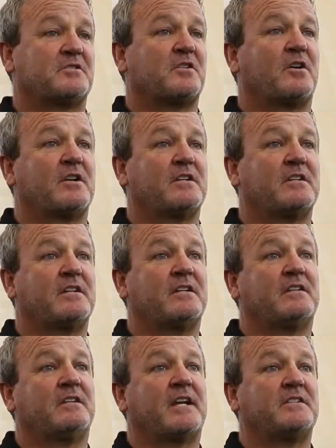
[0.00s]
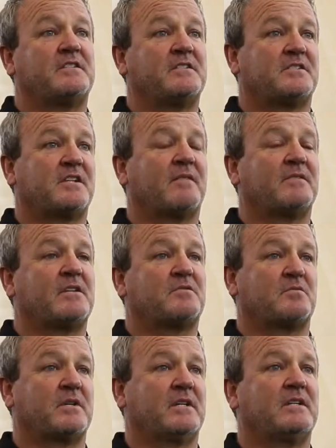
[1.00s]
started in
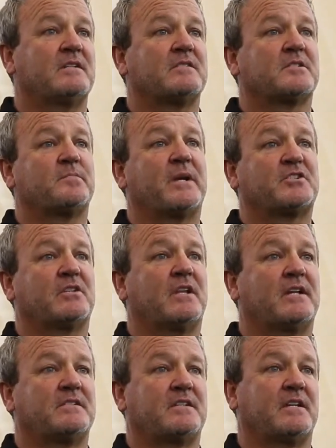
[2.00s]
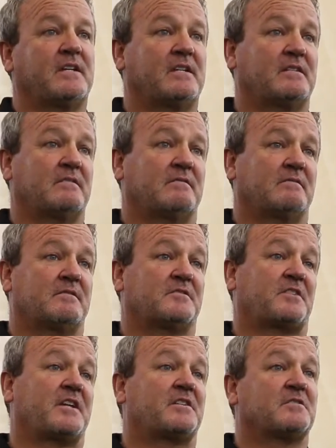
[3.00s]
1973, specializing in
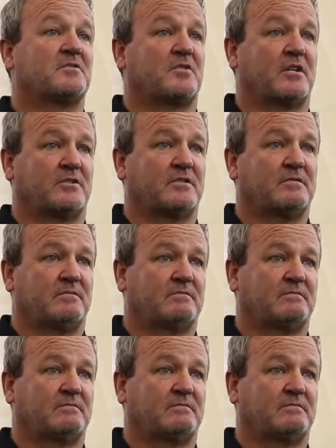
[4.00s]
site construction.